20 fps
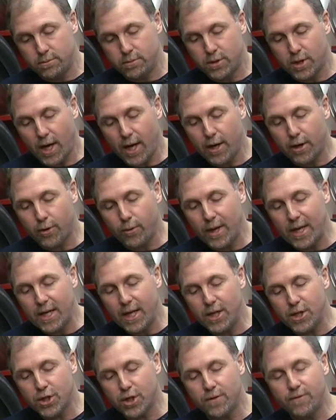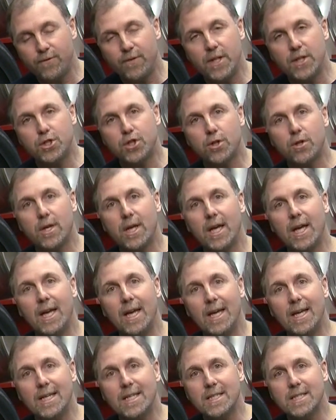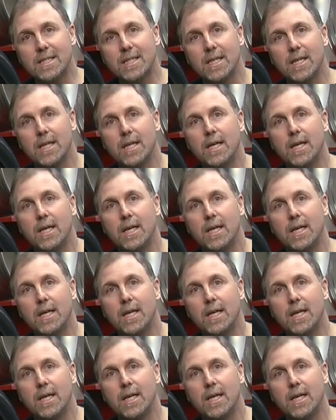tire gradation feature is